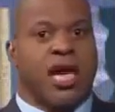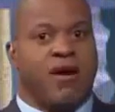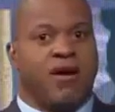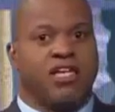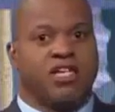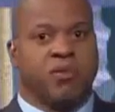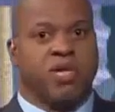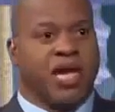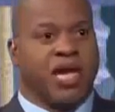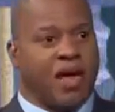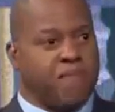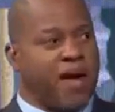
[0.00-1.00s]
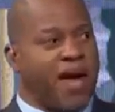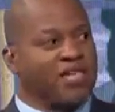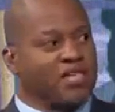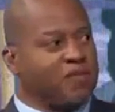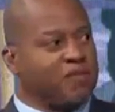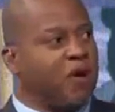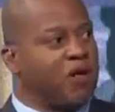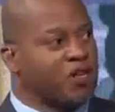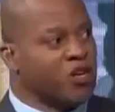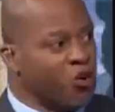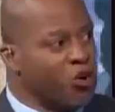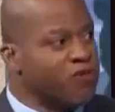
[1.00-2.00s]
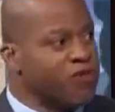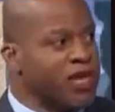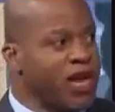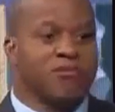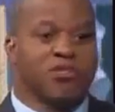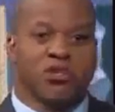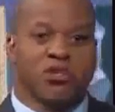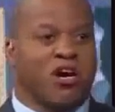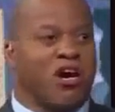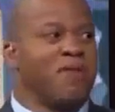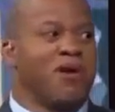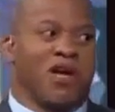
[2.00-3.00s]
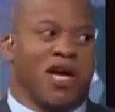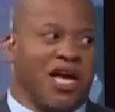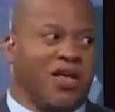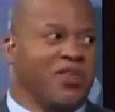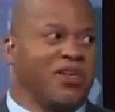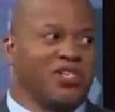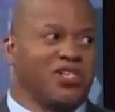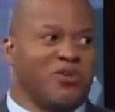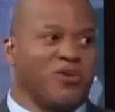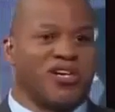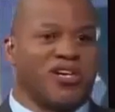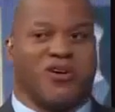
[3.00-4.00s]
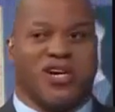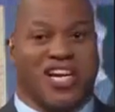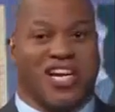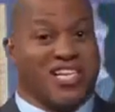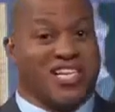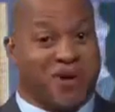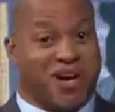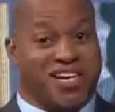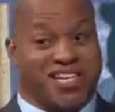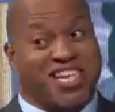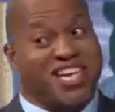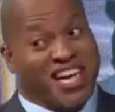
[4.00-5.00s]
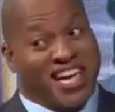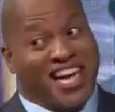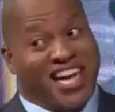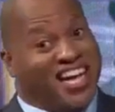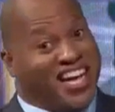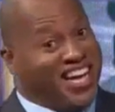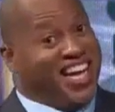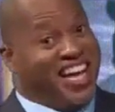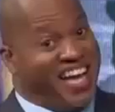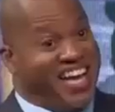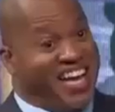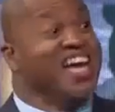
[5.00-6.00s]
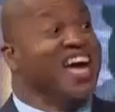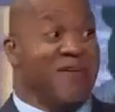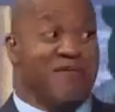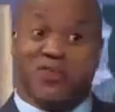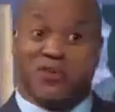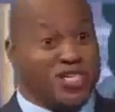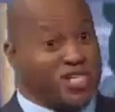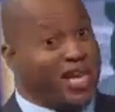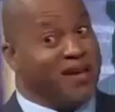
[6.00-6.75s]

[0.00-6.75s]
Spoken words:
Now he's meeting a basketball equivalent. I'm sure Carmelo Anthony is somewhere going, Demarcus, I would do the